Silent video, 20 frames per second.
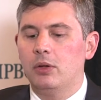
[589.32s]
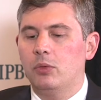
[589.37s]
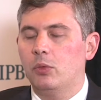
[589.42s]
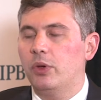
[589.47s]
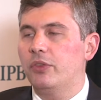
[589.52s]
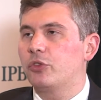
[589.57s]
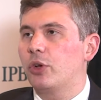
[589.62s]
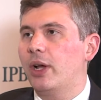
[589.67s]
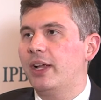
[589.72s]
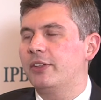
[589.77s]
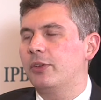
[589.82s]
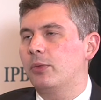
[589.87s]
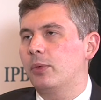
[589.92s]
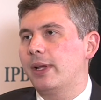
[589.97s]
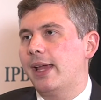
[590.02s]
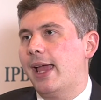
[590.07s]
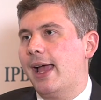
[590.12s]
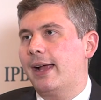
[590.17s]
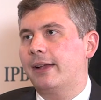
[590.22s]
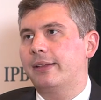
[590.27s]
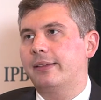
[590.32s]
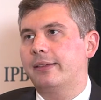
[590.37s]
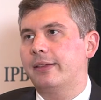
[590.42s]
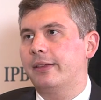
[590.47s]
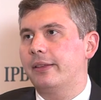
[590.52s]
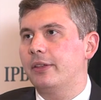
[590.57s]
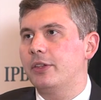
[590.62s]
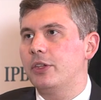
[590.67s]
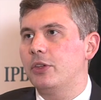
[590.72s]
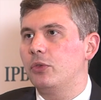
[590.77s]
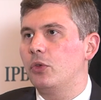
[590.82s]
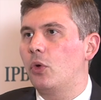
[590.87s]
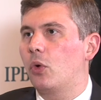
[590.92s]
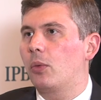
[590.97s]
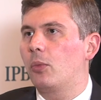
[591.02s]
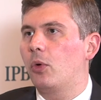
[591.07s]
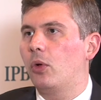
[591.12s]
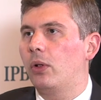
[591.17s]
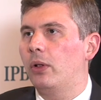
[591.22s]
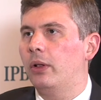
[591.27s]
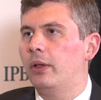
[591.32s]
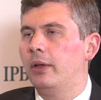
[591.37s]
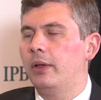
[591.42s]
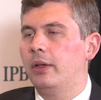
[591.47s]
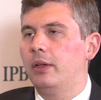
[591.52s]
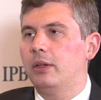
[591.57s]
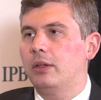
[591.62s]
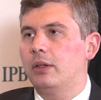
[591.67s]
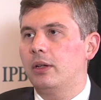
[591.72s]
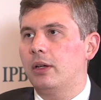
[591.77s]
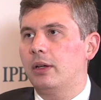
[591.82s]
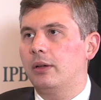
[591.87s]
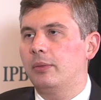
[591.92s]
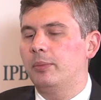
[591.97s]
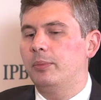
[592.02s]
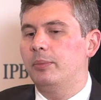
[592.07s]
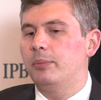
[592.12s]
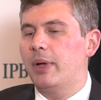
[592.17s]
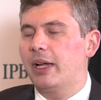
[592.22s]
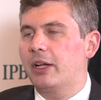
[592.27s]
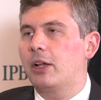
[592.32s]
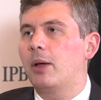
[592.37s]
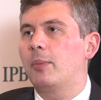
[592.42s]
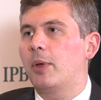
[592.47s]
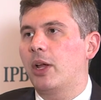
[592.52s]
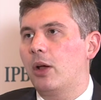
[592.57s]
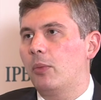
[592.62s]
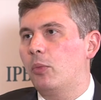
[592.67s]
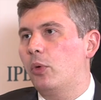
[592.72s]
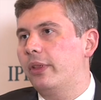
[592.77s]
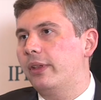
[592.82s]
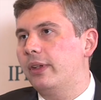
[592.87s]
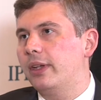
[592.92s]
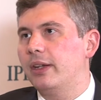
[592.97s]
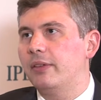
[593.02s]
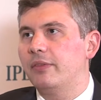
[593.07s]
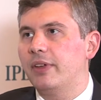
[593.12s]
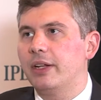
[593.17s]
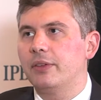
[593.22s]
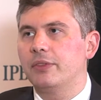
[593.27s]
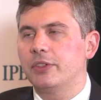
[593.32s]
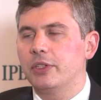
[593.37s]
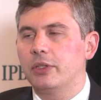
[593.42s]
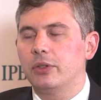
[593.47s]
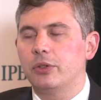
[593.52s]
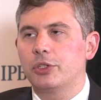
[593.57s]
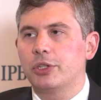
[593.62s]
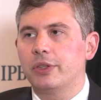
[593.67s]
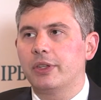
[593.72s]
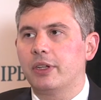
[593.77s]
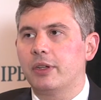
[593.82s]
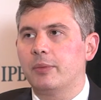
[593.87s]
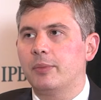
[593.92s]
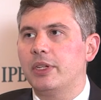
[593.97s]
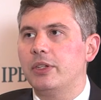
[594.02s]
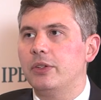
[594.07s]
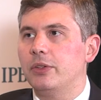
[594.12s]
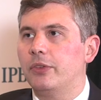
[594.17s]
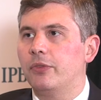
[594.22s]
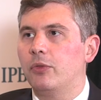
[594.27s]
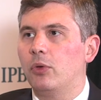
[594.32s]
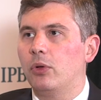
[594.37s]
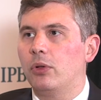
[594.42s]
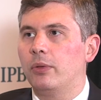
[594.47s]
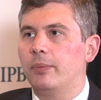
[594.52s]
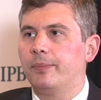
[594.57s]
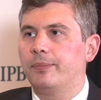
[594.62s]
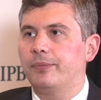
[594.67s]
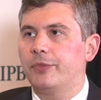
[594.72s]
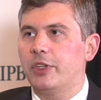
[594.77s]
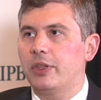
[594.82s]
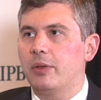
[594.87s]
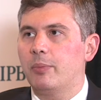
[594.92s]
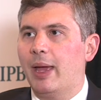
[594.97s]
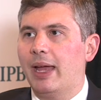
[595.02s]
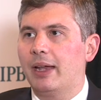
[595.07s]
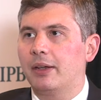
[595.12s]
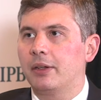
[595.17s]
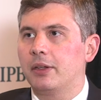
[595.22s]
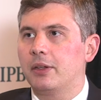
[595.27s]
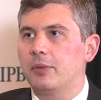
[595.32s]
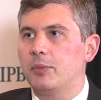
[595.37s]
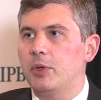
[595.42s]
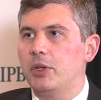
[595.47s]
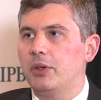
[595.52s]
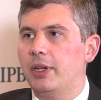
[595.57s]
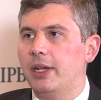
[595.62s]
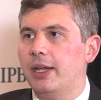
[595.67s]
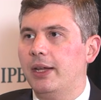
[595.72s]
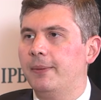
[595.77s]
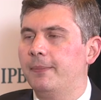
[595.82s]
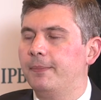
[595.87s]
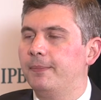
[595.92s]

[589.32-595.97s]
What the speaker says: we've tried to react to the new normal by coming up with an innovative solution that can be useful to the patent community.